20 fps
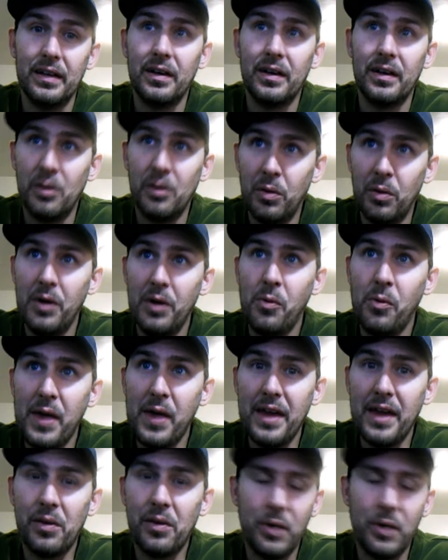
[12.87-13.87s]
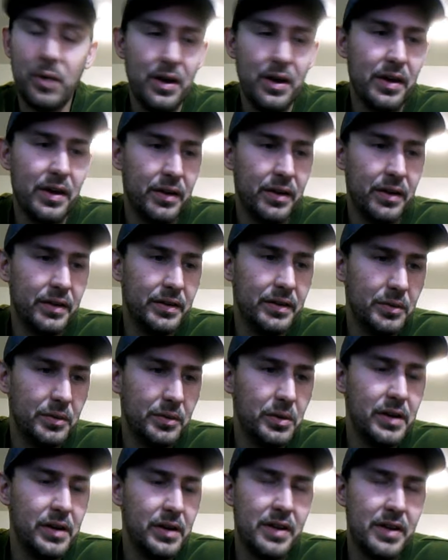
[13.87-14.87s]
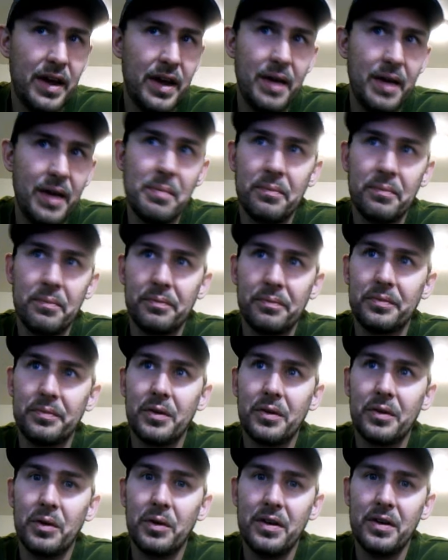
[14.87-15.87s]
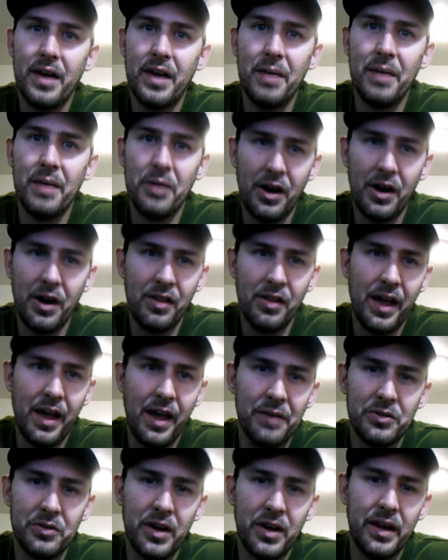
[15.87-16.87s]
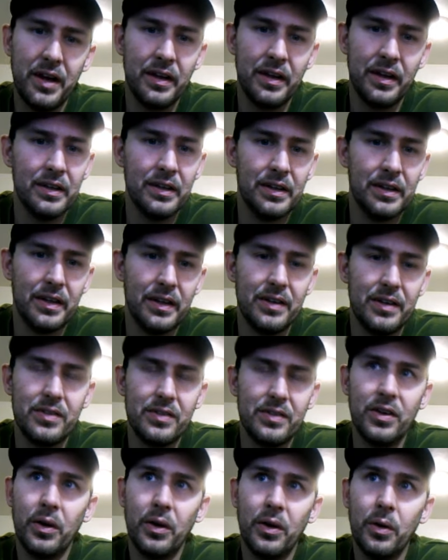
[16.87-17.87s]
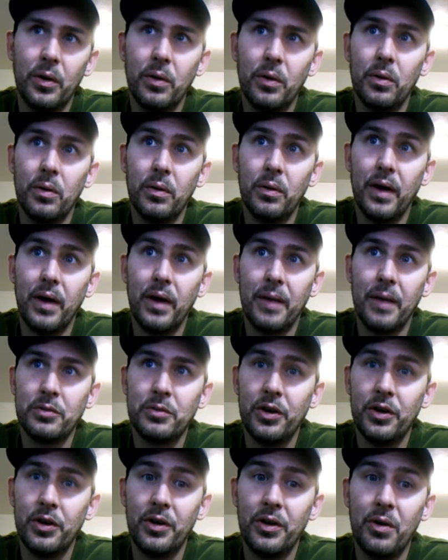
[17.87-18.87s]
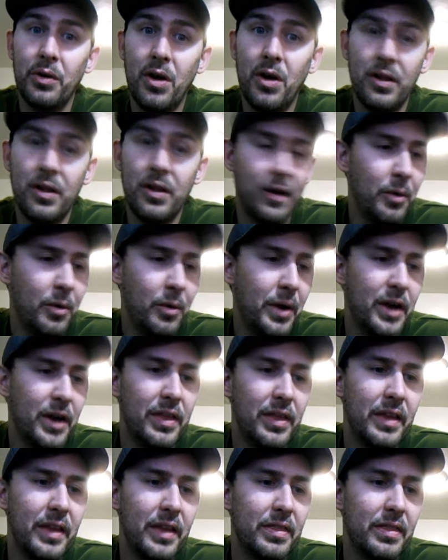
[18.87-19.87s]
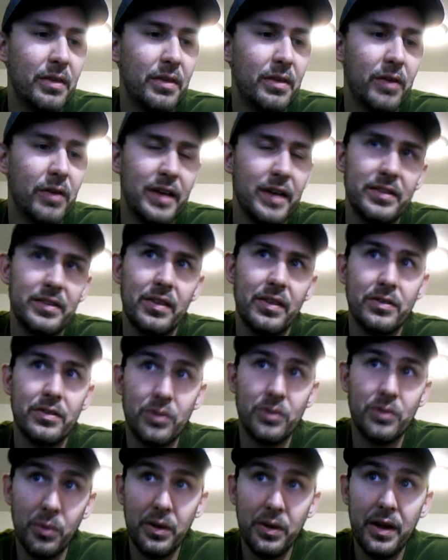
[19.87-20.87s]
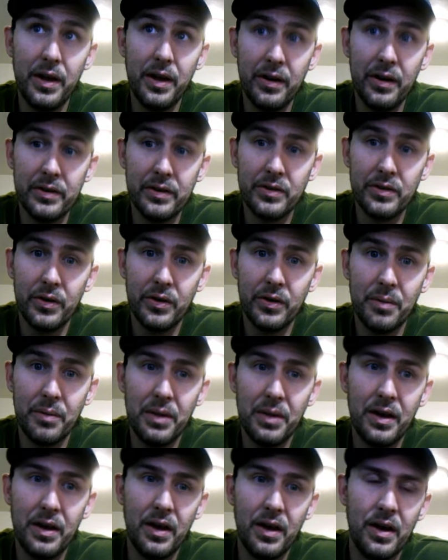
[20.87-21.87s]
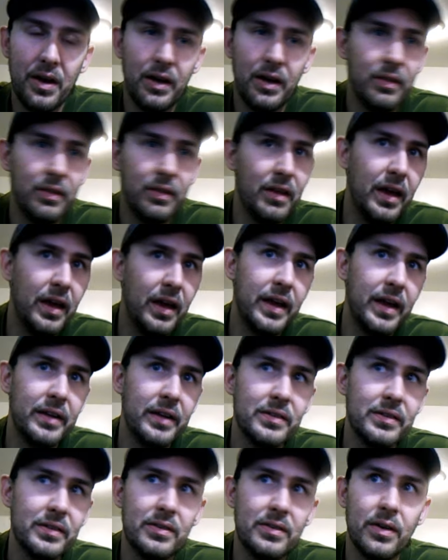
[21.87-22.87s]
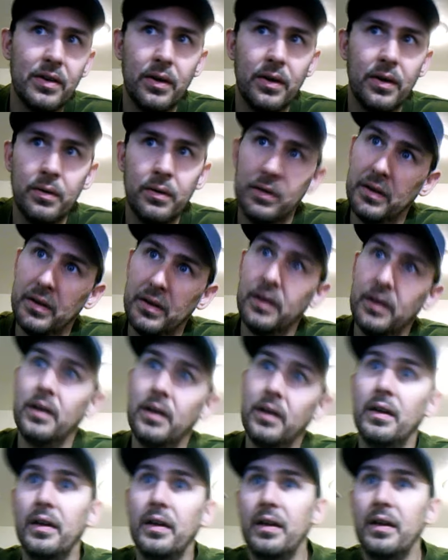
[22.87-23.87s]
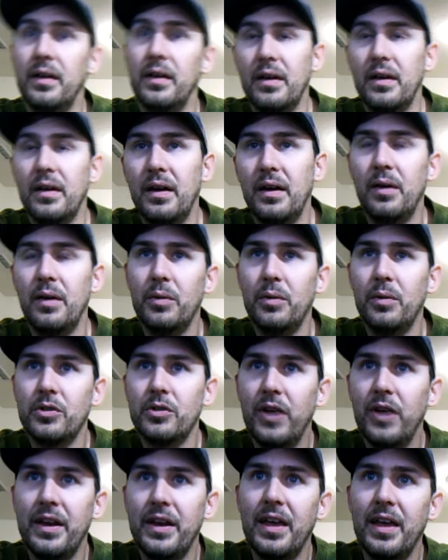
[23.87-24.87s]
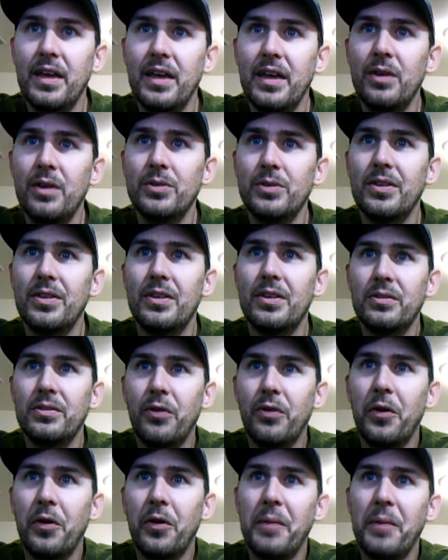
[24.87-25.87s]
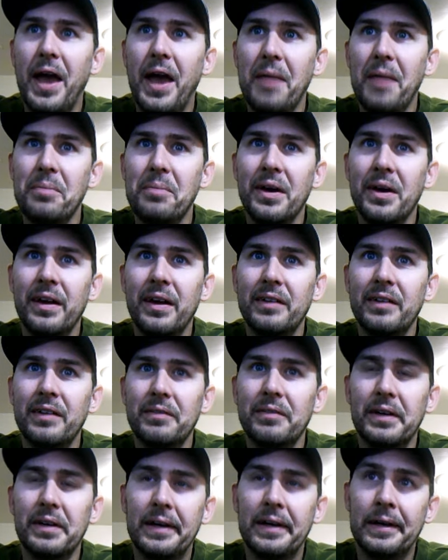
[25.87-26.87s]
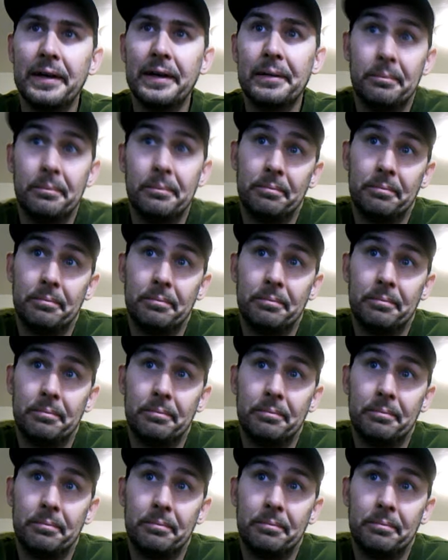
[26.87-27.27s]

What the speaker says: what a week! What a time! What a time in our lives, right? So I'm sure you all are aware that the rest of the school year is going to be online. So we'll try to get used to this format, but oh